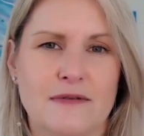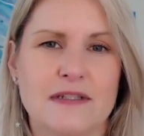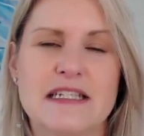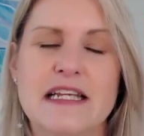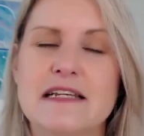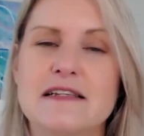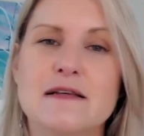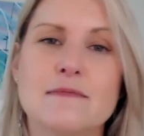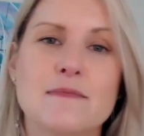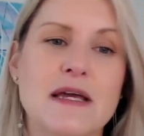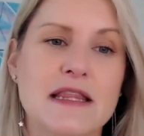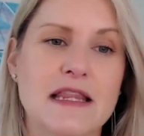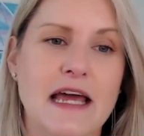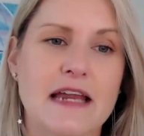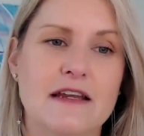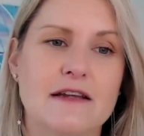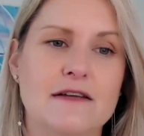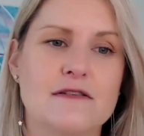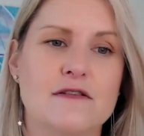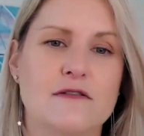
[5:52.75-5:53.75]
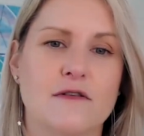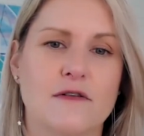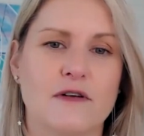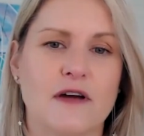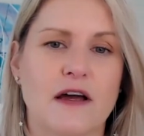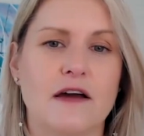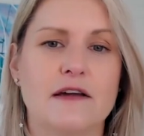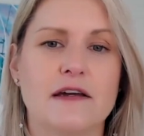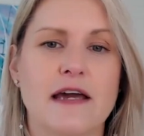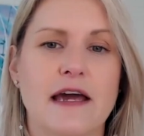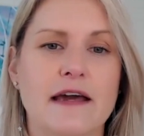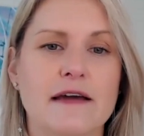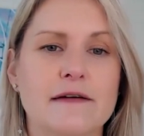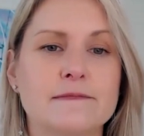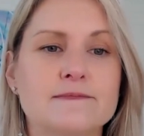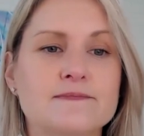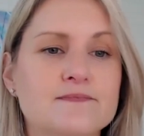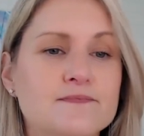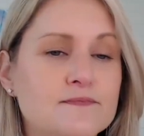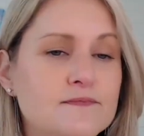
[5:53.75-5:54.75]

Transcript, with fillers: Doesn't mean that at all. Okay.